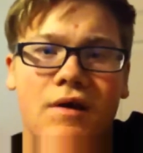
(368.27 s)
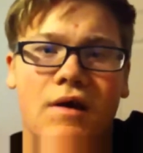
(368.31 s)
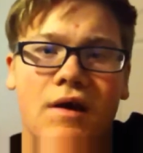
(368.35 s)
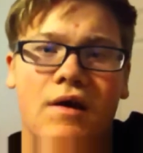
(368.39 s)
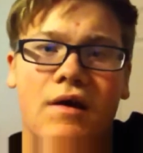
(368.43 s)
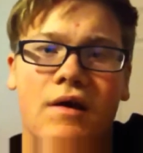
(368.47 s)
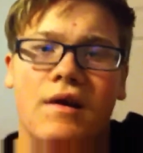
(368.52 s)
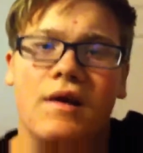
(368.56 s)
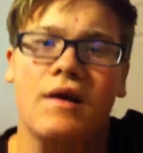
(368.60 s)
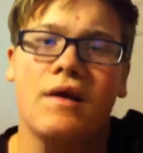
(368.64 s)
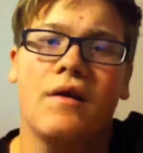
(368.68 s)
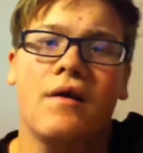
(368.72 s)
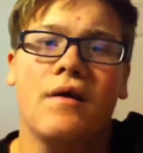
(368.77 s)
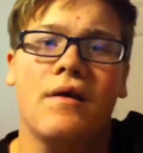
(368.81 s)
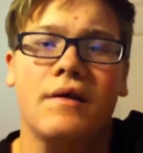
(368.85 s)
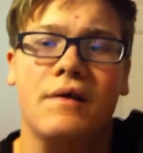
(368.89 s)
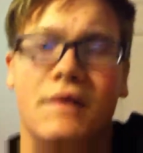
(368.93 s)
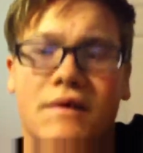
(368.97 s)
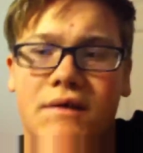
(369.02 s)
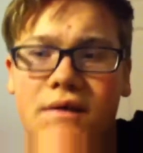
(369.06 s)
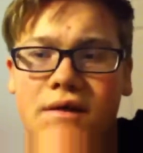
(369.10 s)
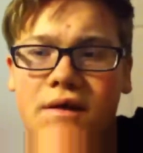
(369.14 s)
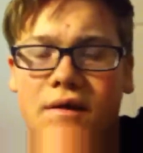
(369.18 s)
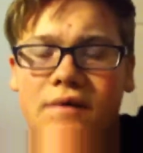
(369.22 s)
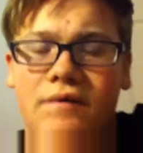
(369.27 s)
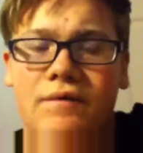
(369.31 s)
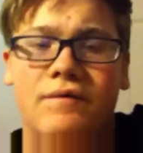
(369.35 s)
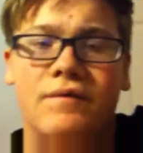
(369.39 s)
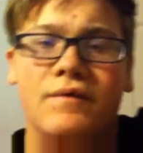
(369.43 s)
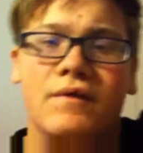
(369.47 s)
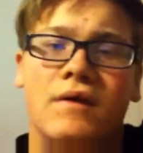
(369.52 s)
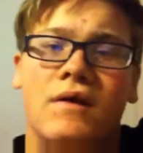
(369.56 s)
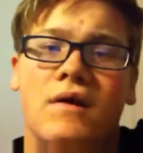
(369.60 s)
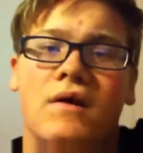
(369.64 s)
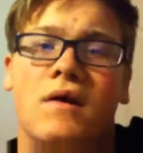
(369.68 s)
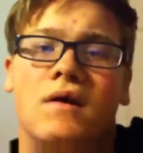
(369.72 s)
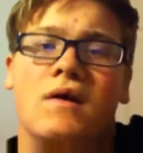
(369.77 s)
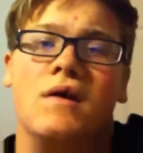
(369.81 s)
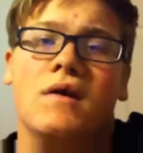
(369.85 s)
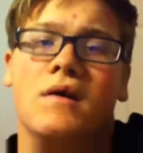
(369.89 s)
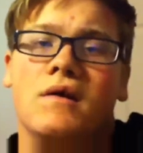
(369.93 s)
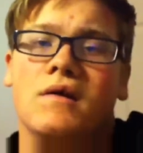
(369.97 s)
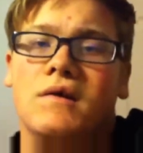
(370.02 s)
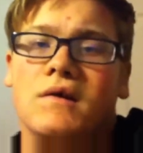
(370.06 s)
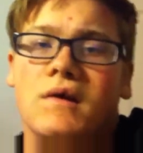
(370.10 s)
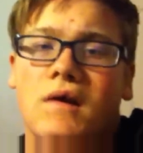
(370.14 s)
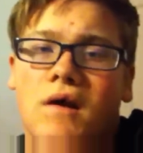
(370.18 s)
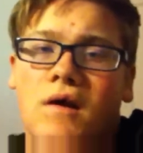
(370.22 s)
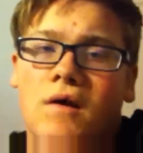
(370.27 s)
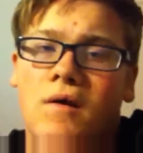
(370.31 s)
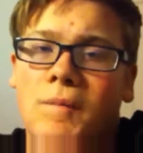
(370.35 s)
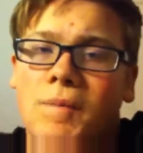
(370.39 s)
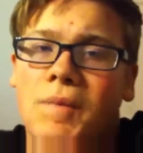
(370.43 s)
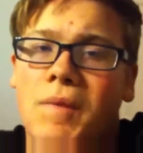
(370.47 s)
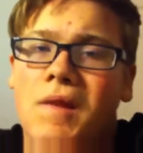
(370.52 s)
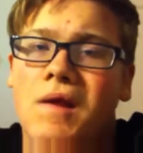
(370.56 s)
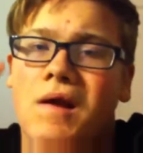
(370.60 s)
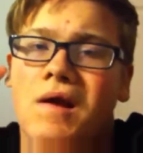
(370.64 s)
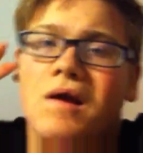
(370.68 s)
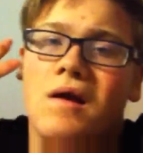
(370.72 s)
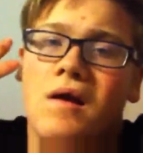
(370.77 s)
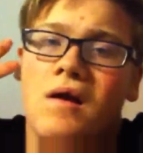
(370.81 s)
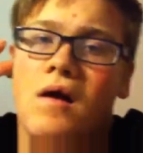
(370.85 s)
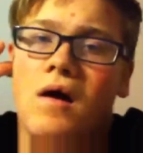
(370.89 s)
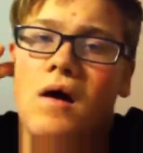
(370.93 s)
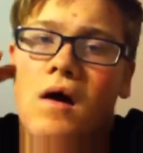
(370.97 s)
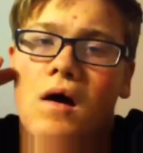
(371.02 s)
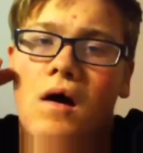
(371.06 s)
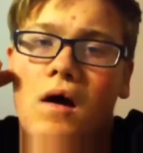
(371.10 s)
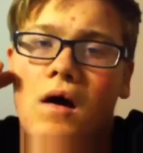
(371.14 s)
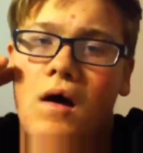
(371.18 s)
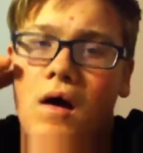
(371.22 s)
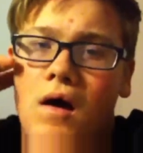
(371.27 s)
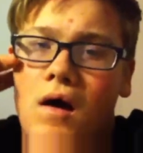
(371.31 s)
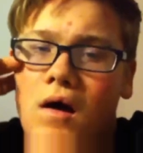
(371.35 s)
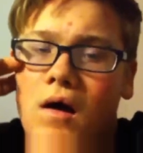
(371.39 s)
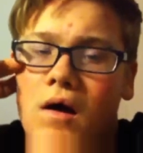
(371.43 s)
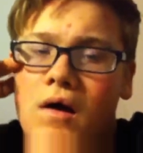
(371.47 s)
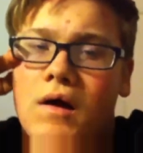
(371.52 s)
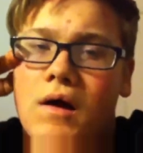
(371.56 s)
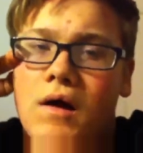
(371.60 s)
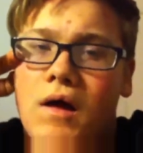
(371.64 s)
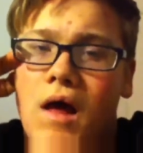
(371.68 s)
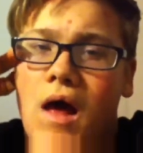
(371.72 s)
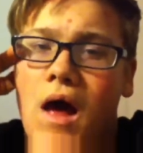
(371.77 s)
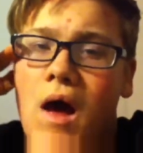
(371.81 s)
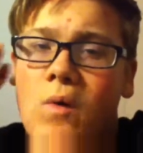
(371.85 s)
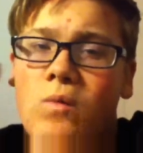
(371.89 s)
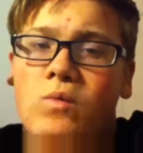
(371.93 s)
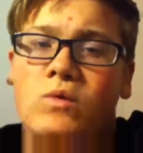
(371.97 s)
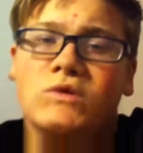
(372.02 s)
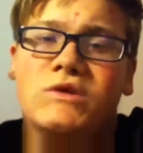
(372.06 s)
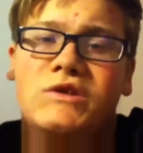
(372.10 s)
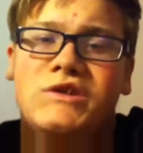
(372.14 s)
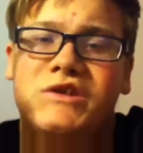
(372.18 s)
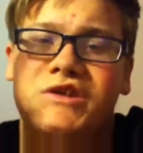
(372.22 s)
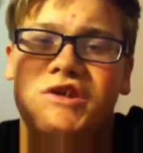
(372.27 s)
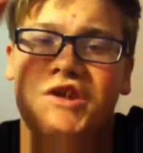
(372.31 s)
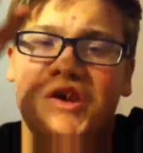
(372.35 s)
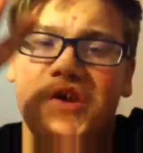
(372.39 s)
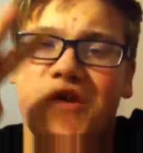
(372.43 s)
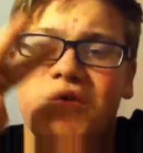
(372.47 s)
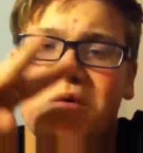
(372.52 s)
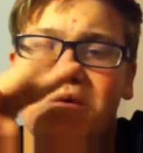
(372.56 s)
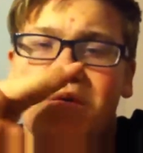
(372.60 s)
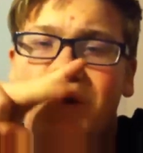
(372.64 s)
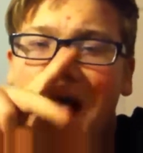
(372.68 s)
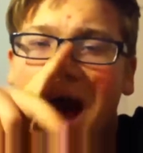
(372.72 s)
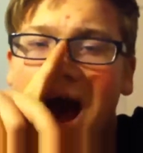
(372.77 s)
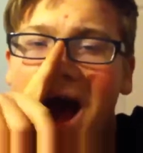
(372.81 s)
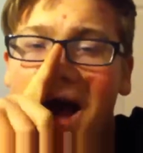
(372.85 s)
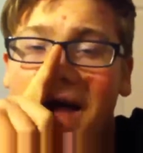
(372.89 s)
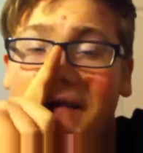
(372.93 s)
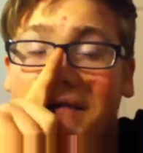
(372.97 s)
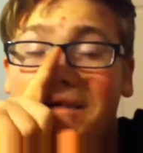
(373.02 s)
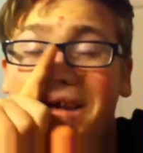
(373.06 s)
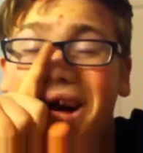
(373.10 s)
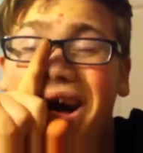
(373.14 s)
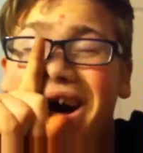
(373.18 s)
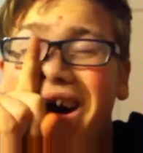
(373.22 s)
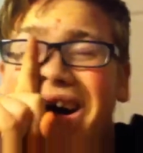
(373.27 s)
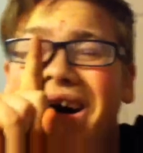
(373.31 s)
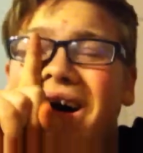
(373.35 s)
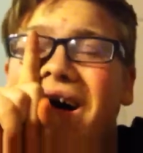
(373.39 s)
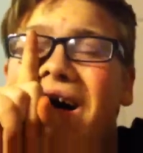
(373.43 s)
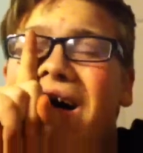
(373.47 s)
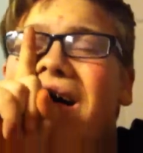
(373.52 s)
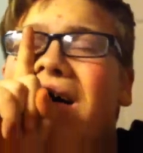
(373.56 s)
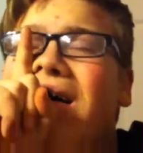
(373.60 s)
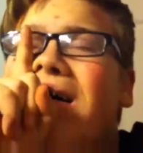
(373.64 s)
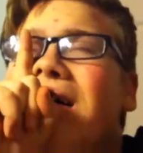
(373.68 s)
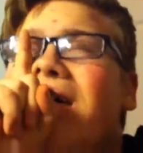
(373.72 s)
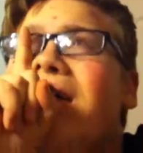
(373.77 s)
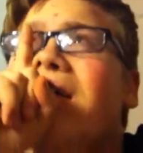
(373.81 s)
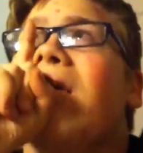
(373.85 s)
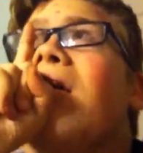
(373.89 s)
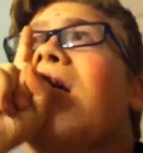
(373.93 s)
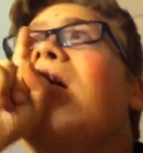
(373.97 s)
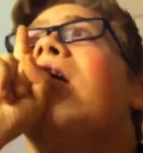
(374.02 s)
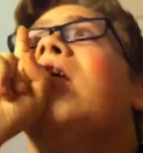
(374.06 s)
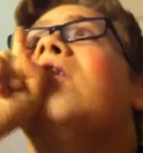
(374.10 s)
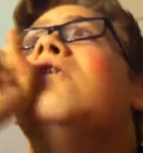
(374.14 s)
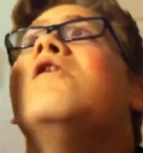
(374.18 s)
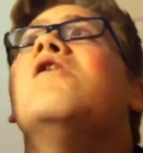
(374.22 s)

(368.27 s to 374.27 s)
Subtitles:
around and all this stuff. So, I will see you guys on